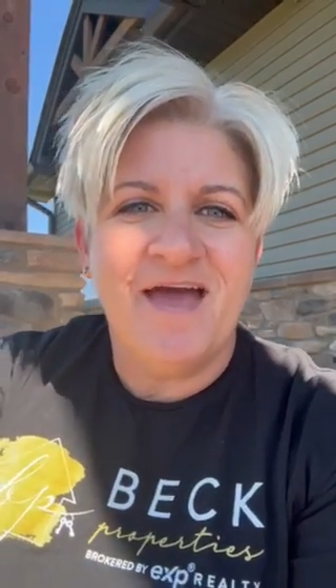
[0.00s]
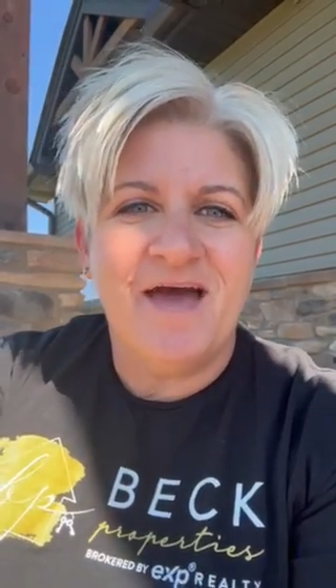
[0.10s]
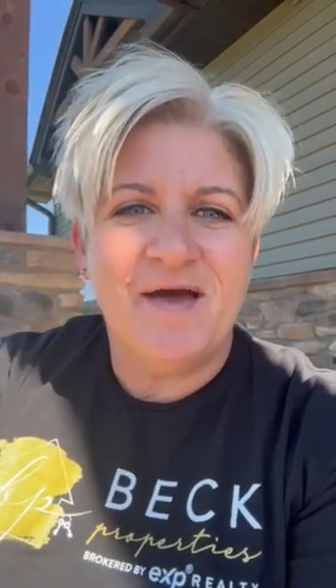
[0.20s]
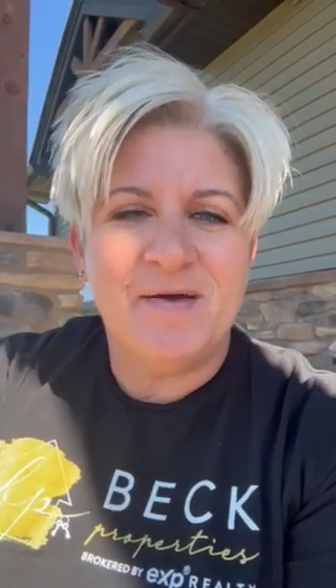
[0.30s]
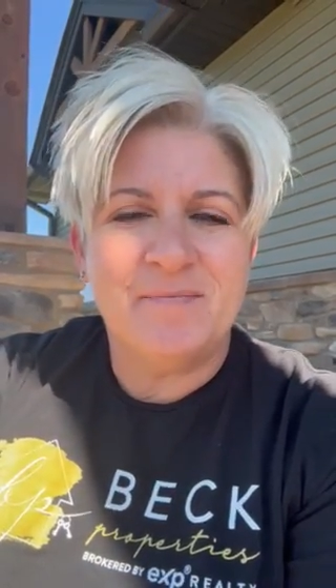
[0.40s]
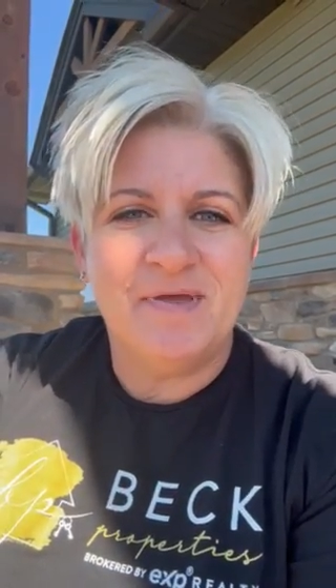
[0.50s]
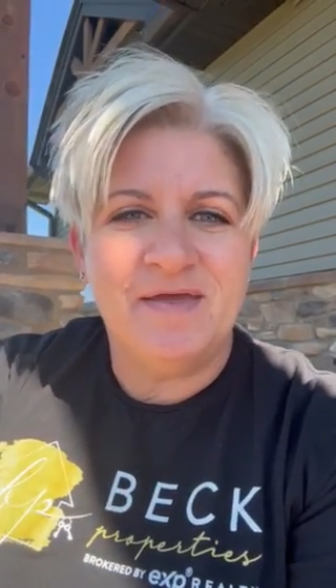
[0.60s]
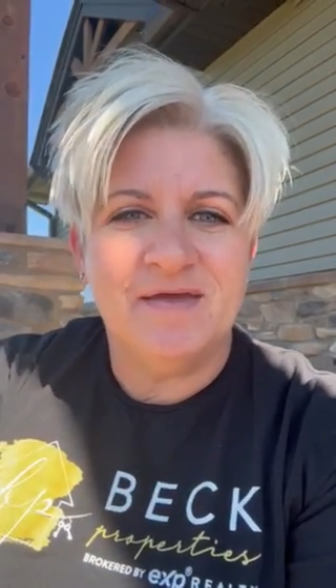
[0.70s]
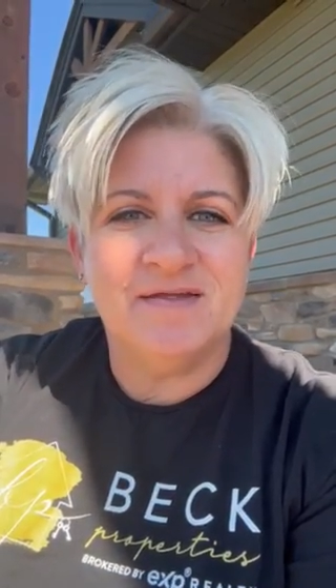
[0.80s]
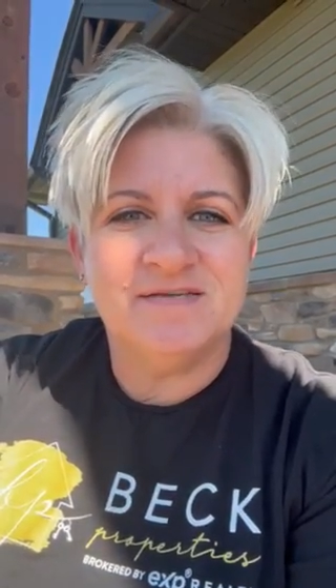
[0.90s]

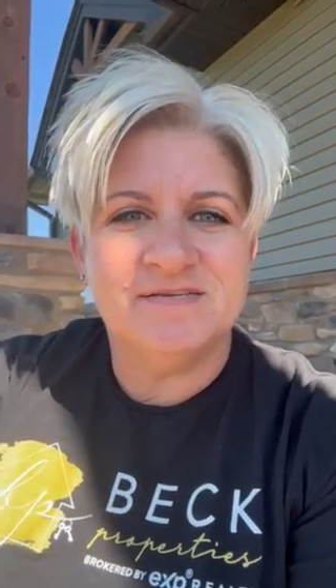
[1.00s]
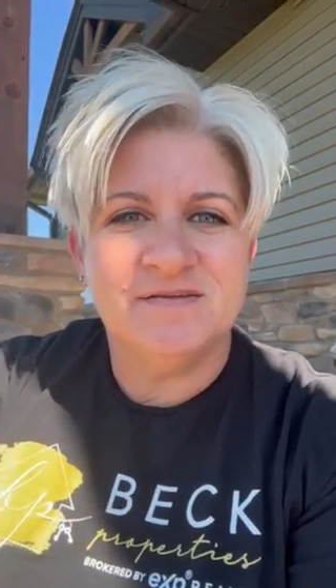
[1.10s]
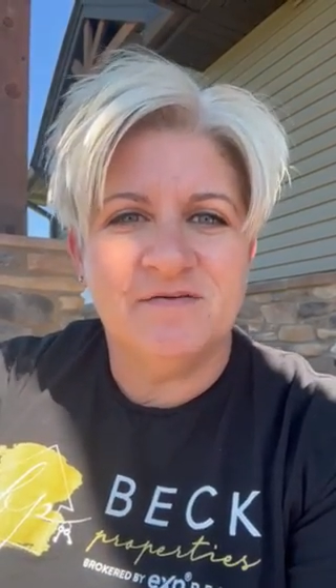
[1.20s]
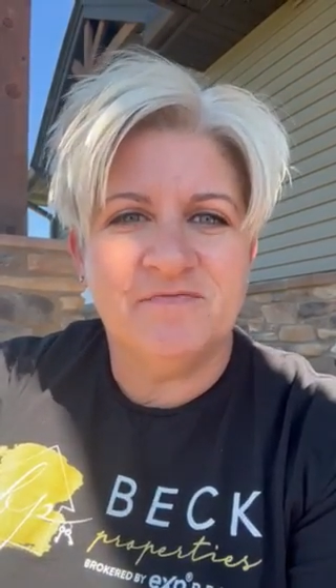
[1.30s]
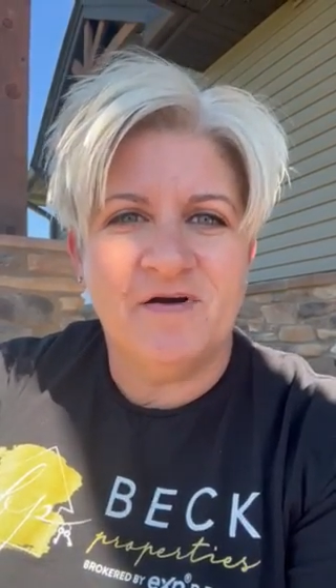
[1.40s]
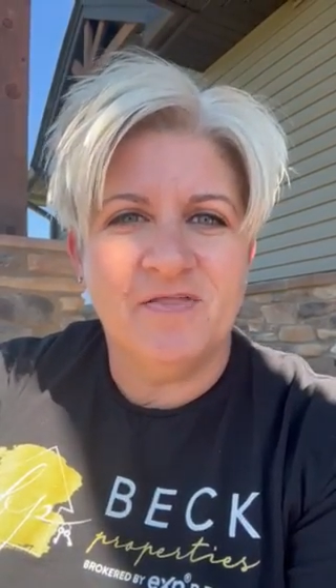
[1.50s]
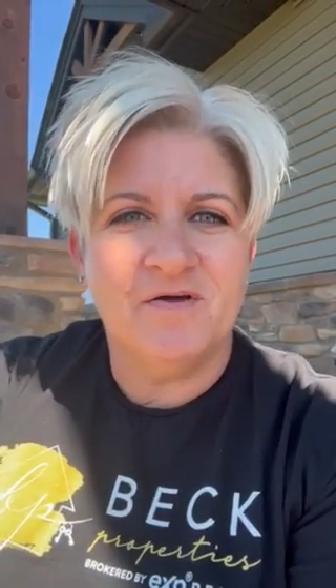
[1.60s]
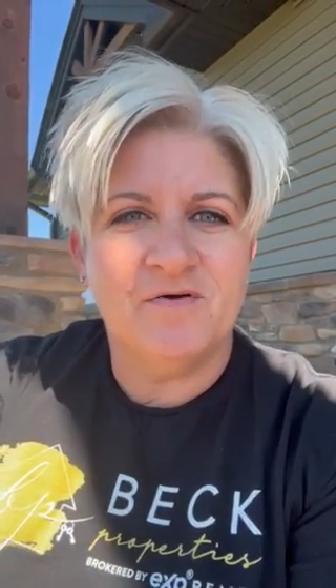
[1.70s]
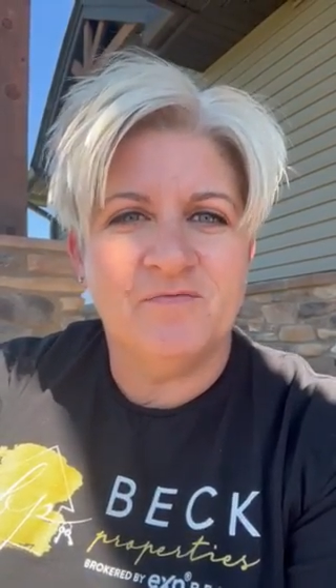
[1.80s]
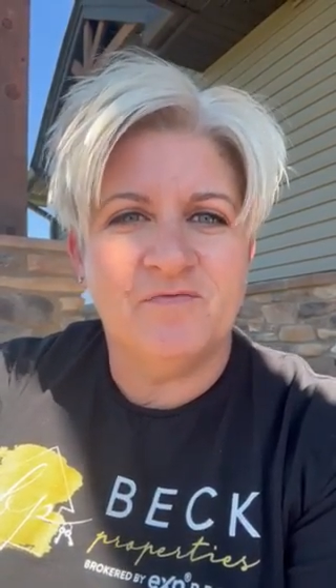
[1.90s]
and
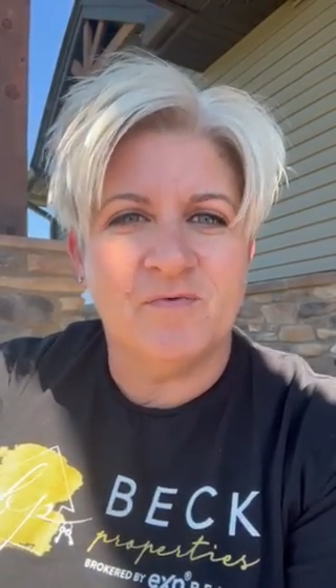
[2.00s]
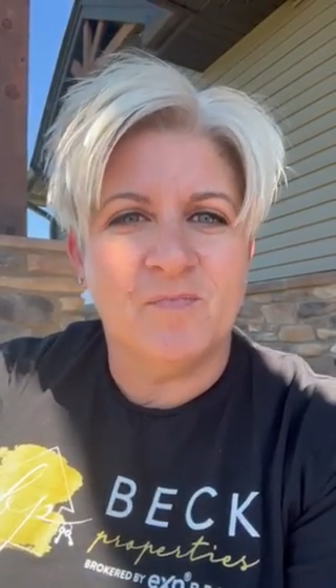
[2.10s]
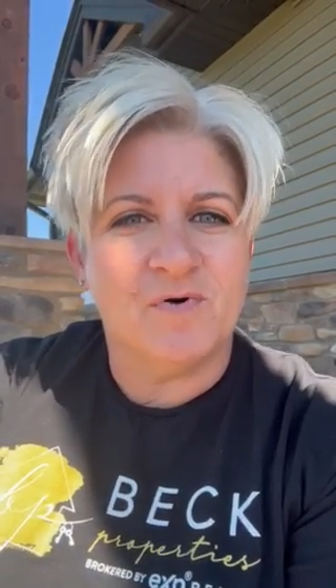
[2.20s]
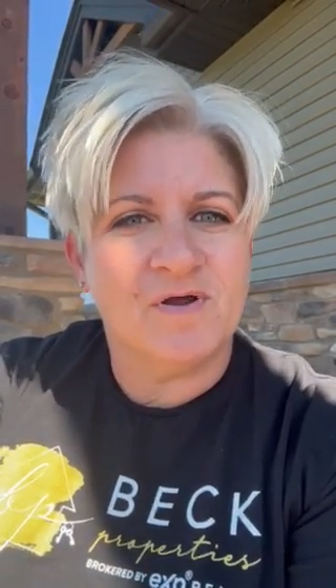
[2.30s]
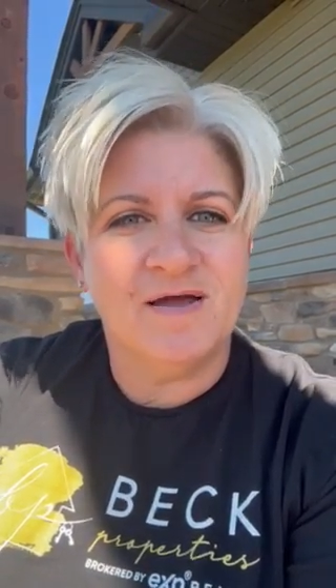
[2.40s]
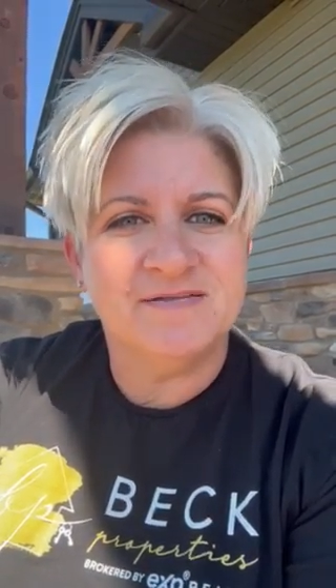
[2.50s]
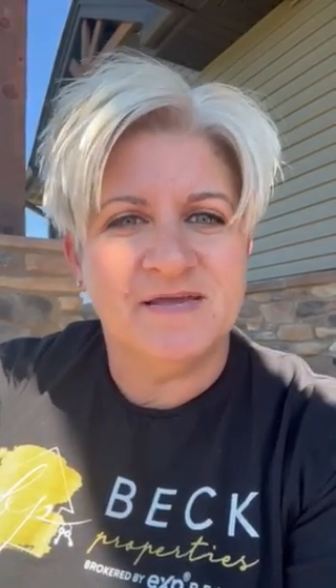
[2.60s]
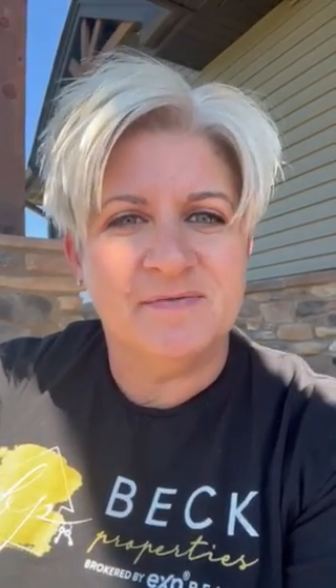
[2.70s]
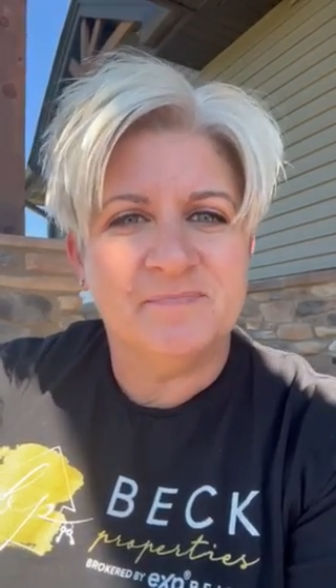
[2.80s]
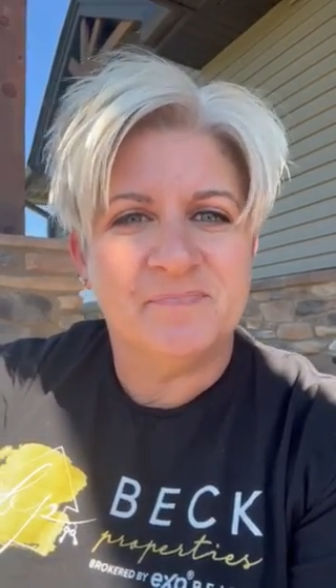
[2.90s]
follow for more
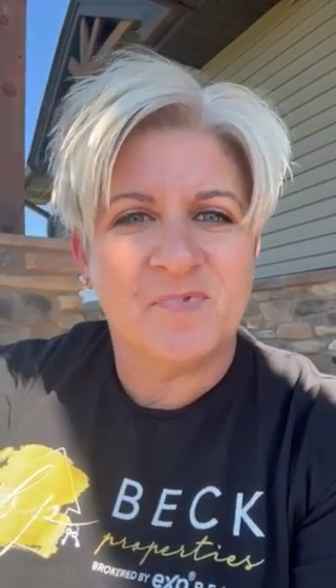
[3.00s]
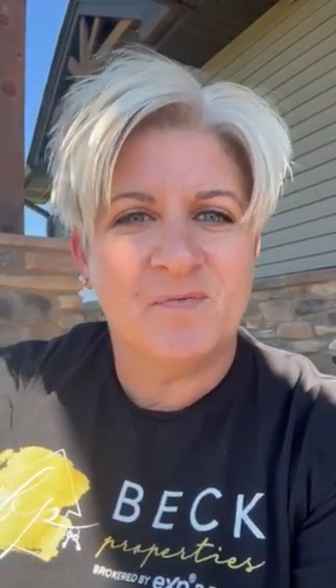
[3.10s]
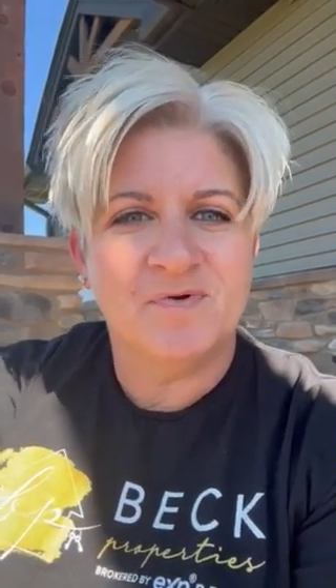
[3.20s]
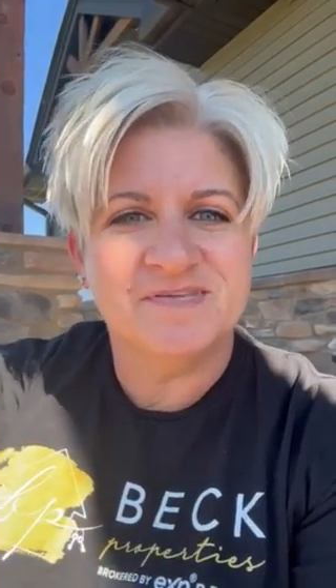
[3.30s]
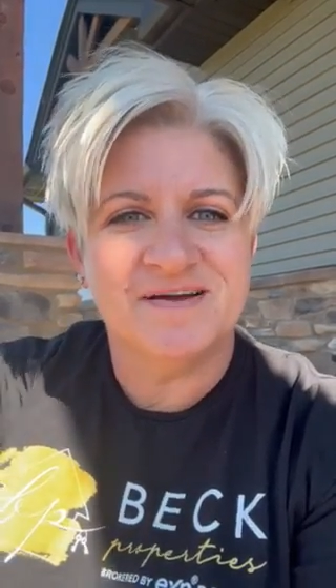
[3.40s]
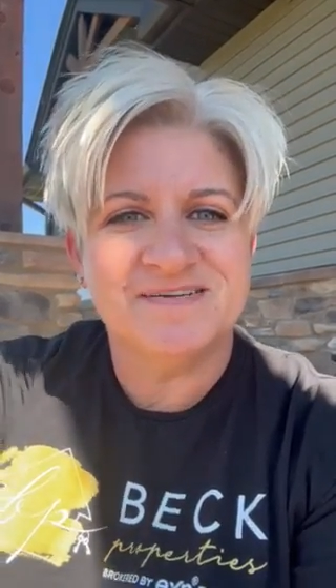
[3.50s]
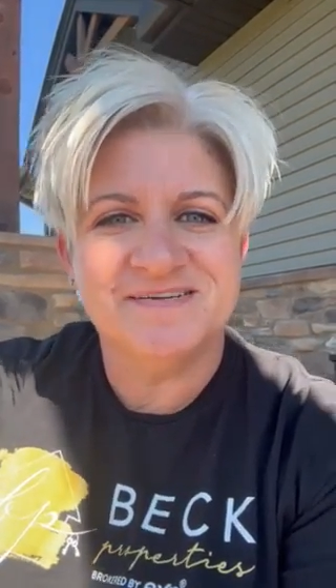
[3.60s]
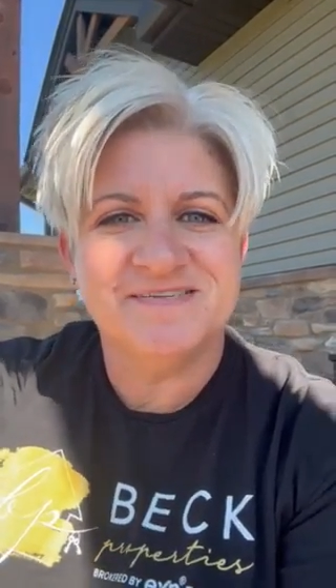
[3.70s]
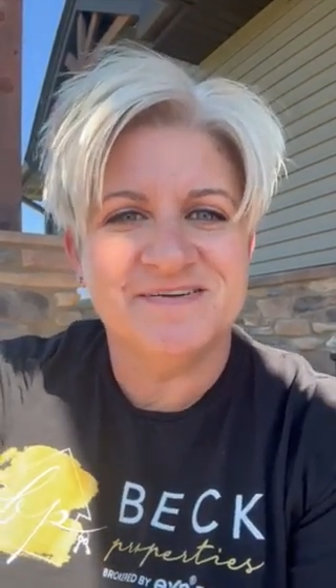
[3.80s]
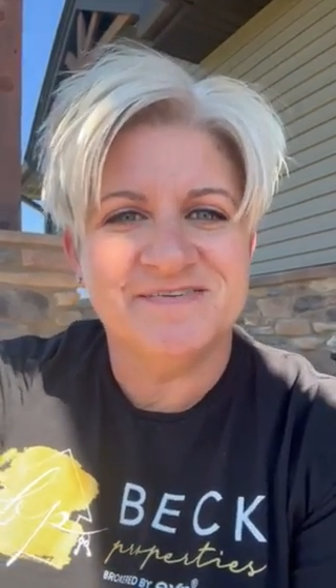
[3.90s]
content. We'll talk to you
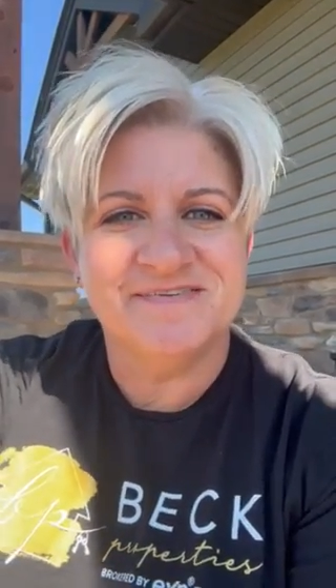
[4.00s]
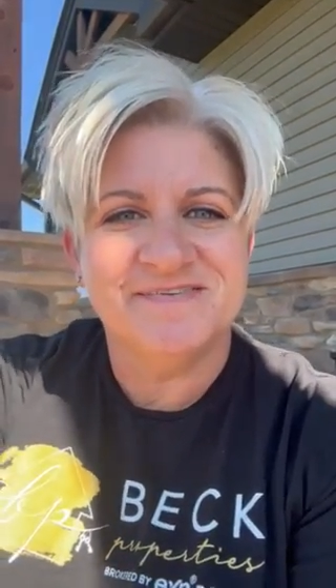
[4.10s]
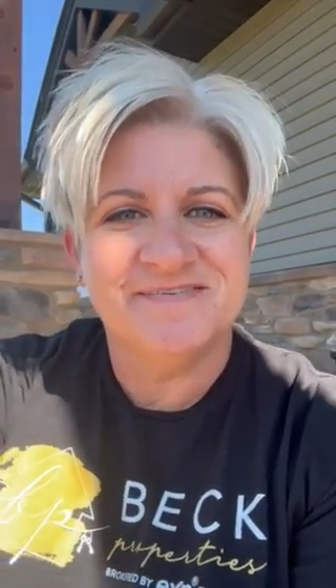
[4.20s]
soon.